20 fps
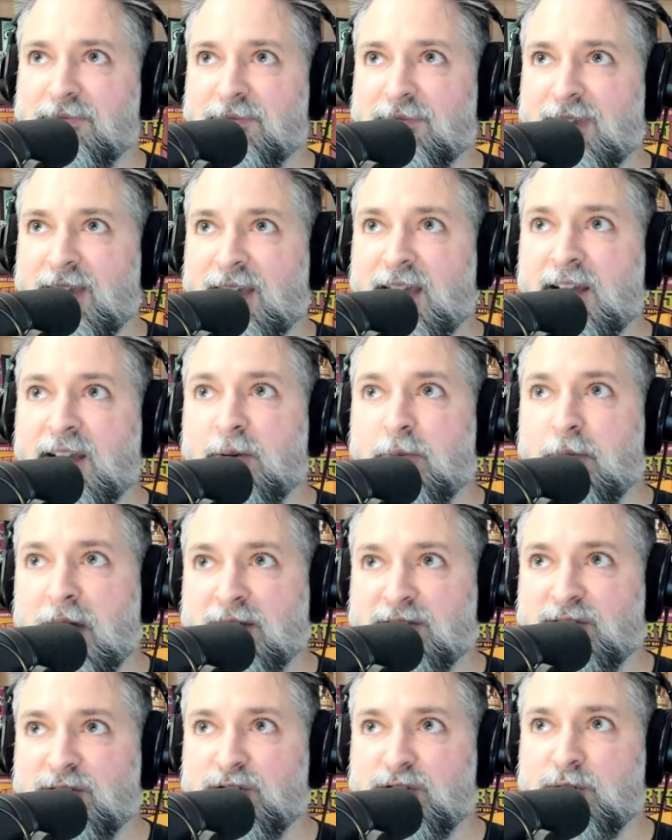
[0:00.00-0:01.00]
Hingham,
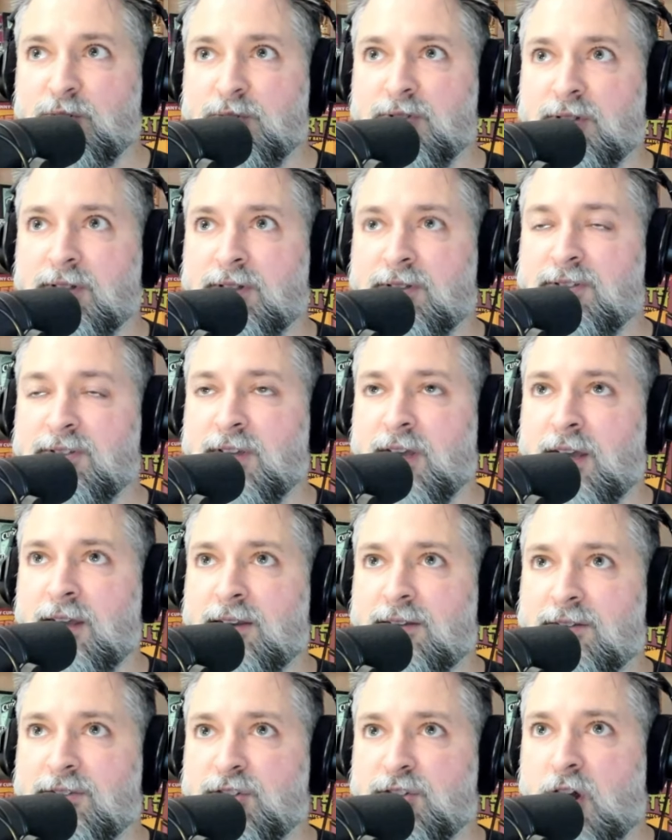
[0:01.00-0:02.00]
Massachusetts, at
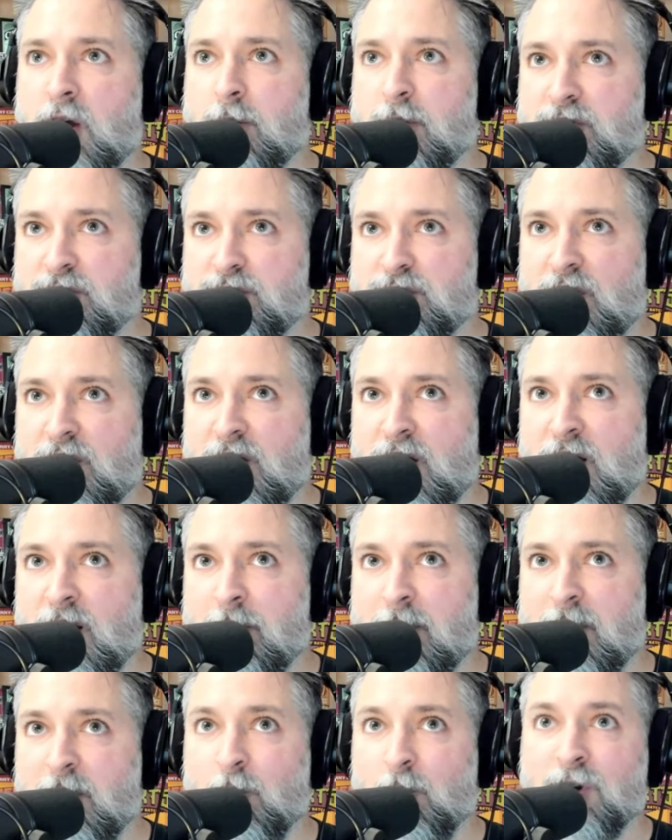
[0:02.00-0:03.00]
Stop and
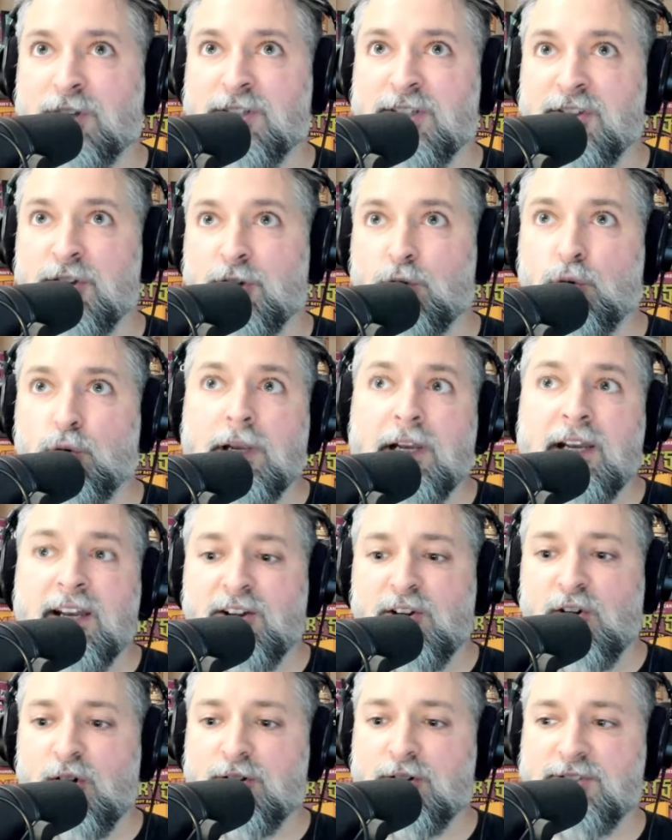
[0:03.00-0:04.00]
Shop. I worked in the greeting
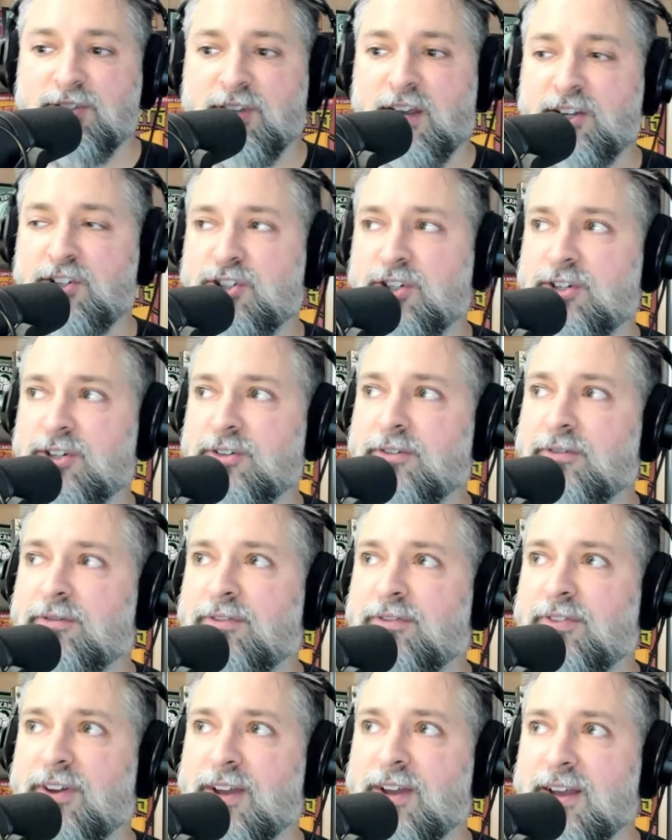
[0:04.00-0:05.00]
card section
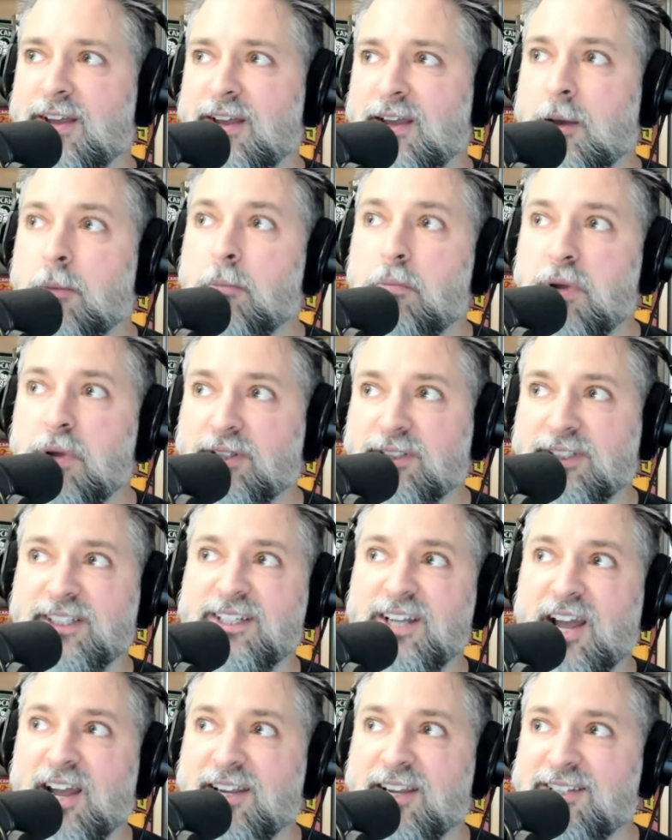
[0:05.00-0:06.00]
of
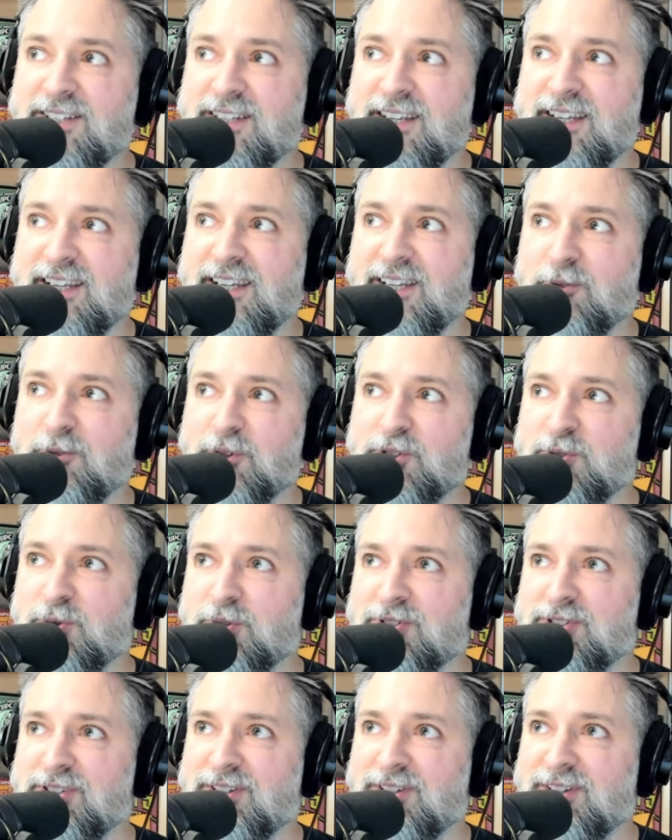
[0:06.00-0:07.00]
Building 19, which
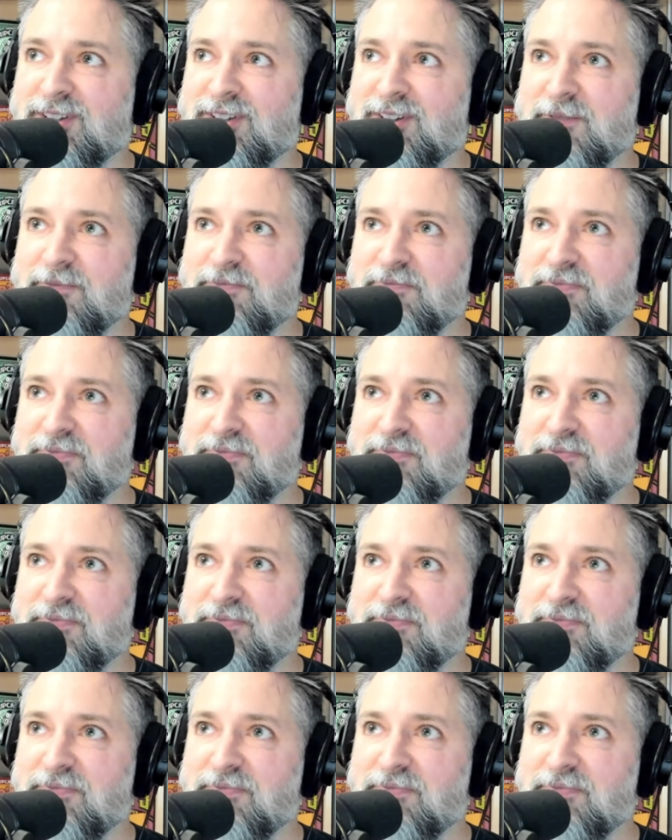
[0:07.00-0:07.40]
was a